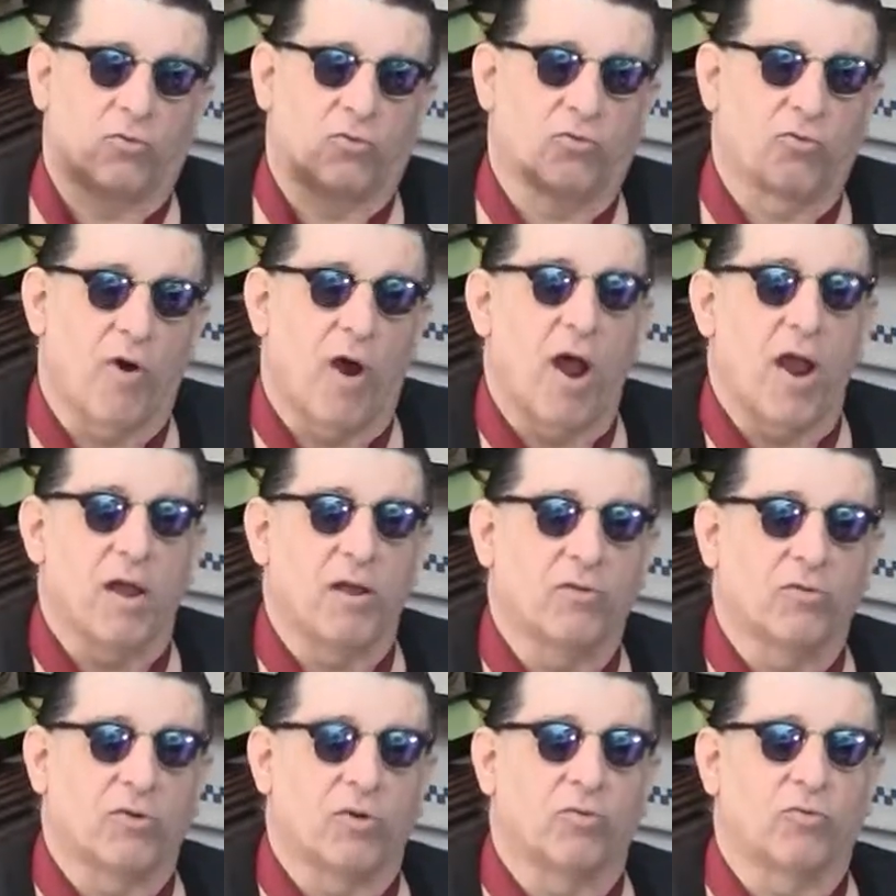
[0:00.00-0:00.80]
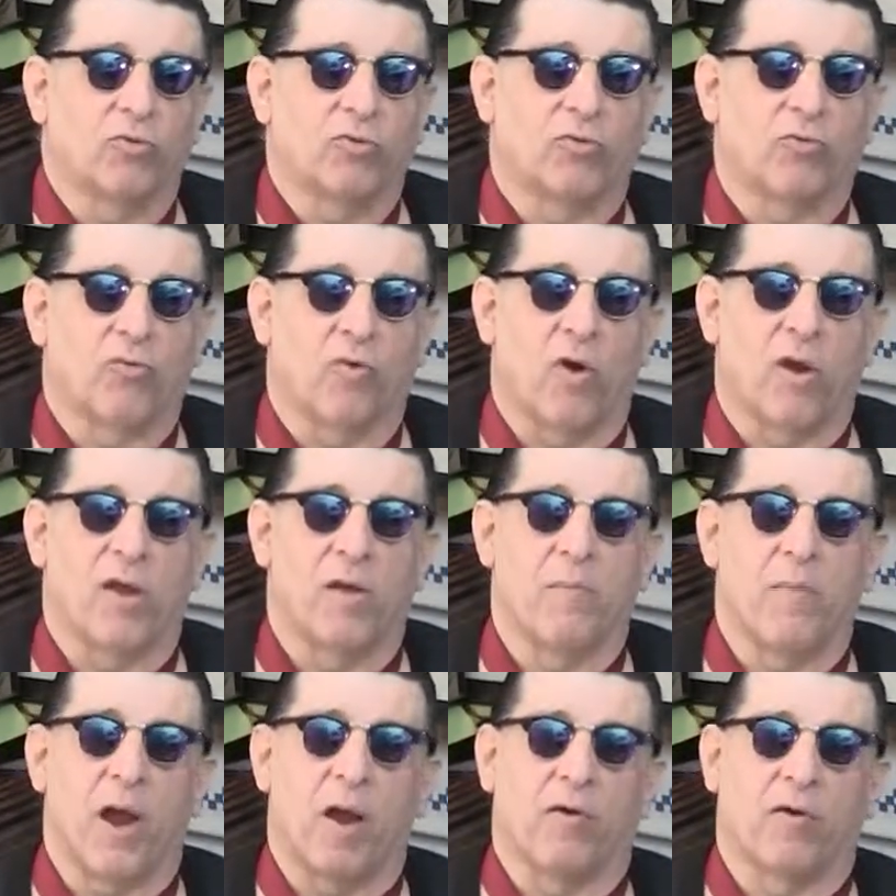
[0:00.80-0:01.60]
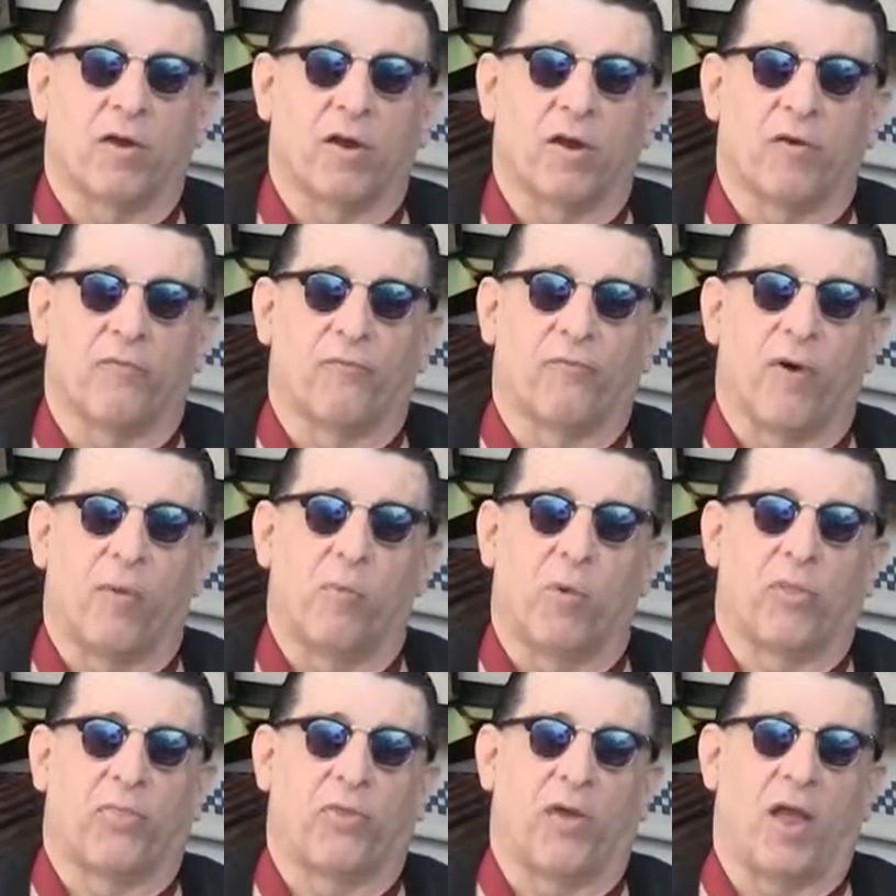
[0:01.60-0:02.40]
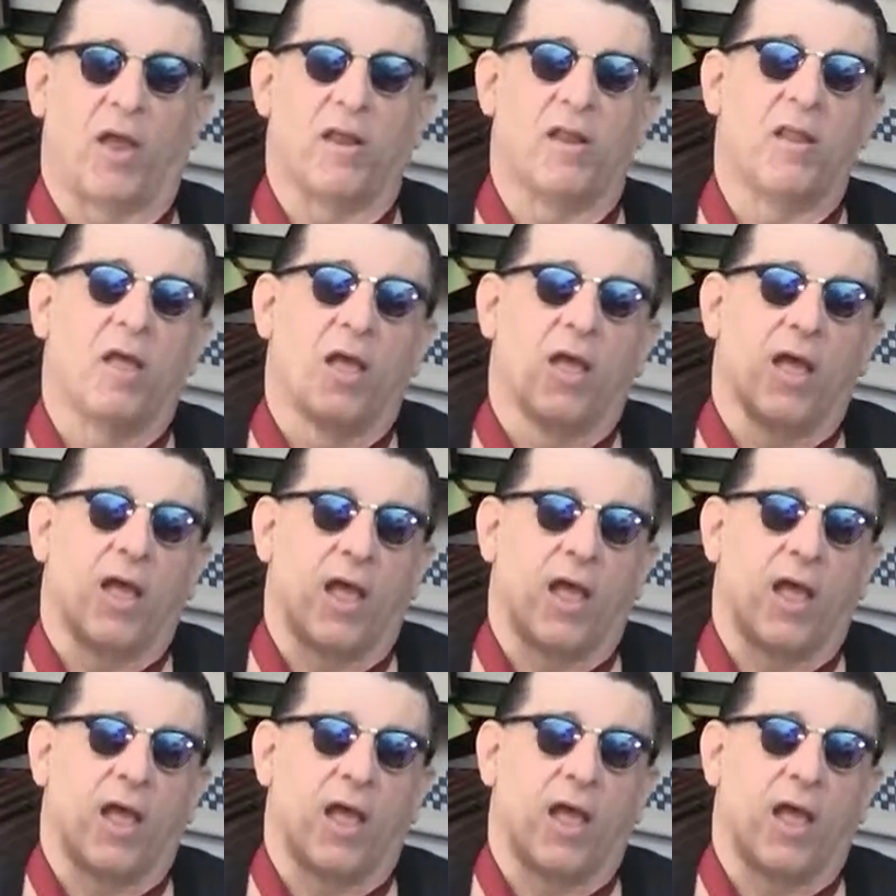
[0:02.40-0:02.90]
trying to destroy America from within,